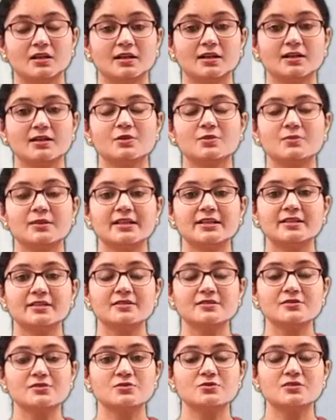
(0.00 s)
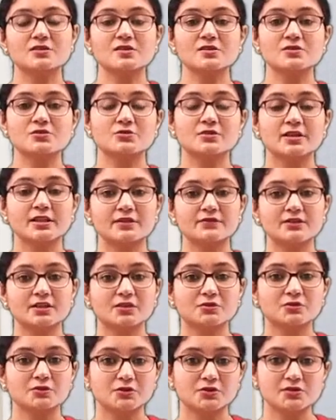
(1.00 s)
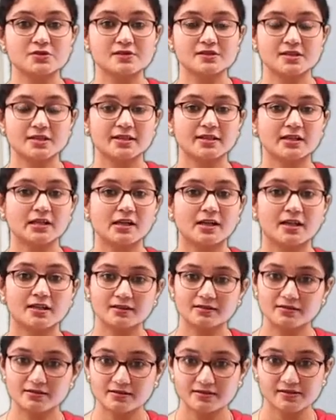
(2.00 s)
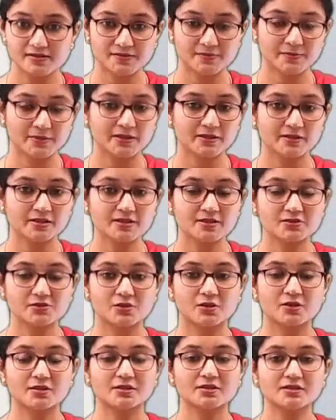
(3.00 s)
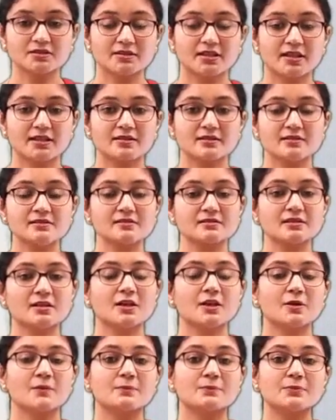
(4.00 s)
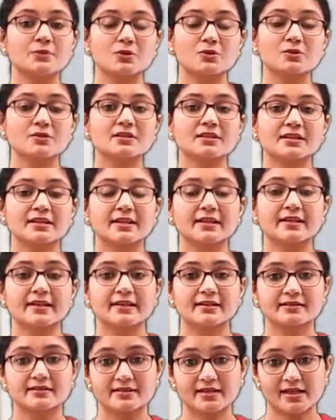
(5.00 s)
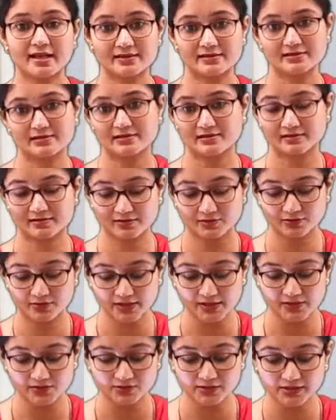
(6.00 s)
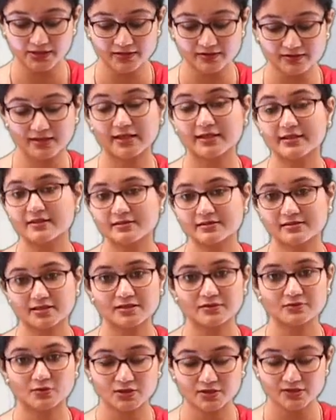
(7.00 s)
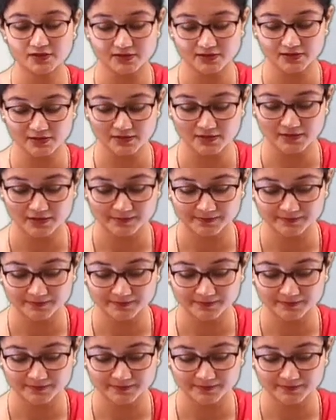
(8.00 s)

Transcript: Hello my dear students, today we are going to study another respiratory disorder, that is bronchiectasis. Okay, so let us understand what is this.